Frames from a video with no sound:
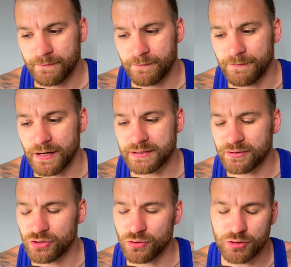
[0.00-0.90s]
find
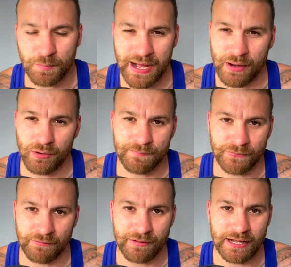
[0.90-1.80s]
huge power
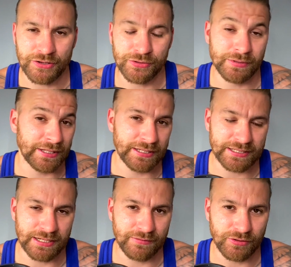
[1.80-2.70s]
and value in this
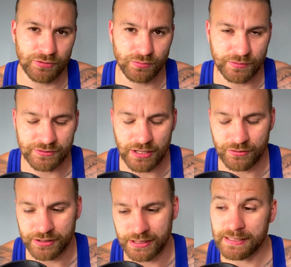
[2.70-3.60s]
interview with Geraldine.